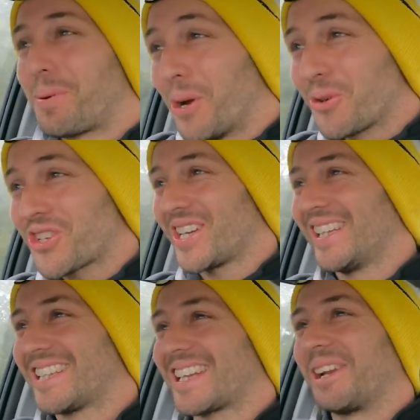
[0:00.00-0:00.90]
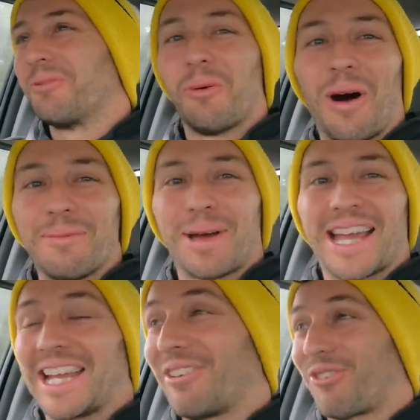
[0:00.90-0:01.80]
pilchards and
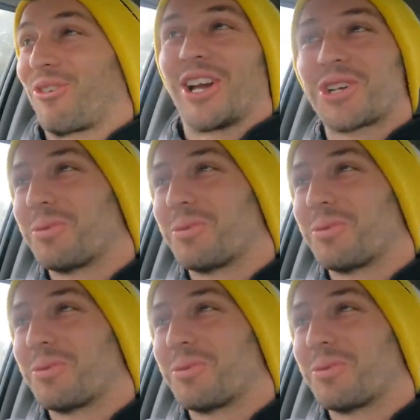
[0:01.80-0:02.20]
whitebait in fresh